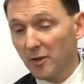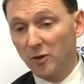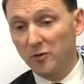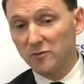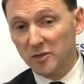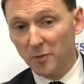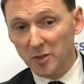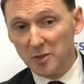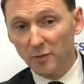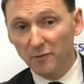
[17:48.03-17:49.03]
who's
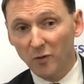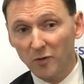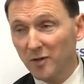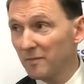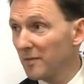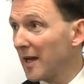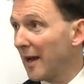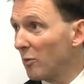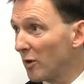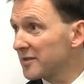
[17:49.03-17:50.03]
responsible for them,
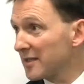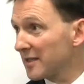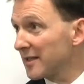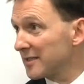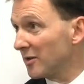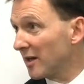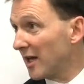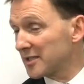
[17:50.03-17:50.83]
and what do things look like.